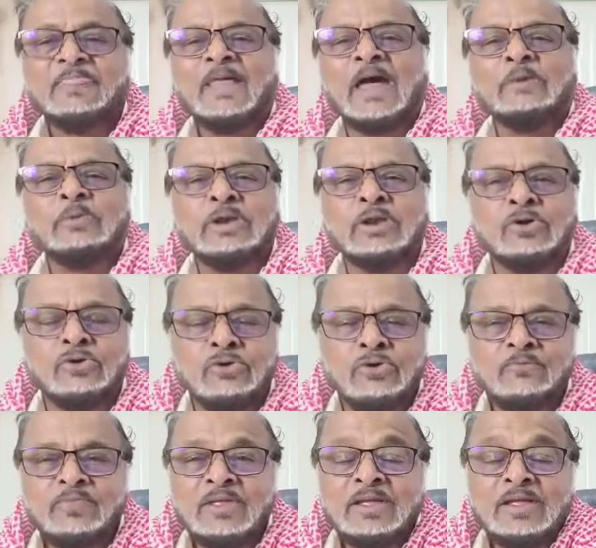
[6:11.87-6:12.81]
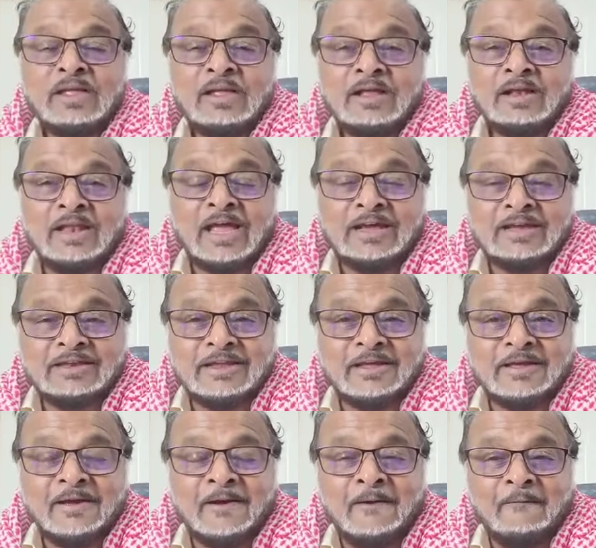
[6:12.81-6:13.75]
And we know, like
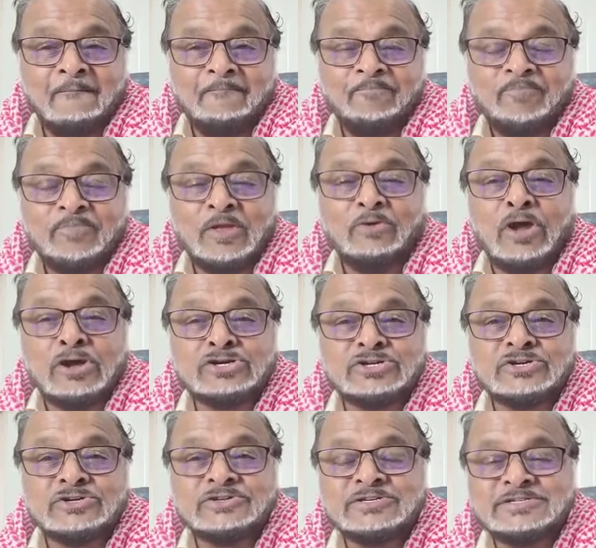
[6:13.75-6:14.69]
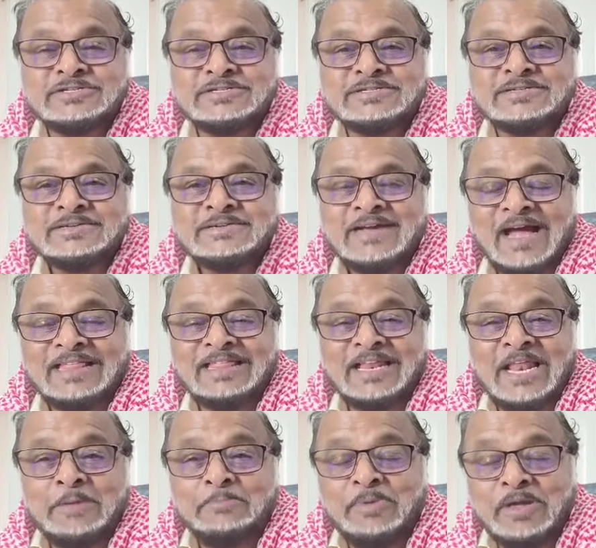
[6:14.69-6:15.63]
the Russians and
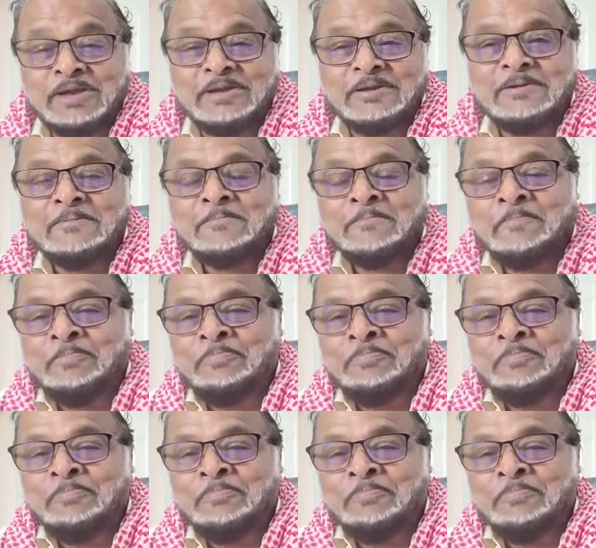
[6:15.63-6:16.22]
the Libyan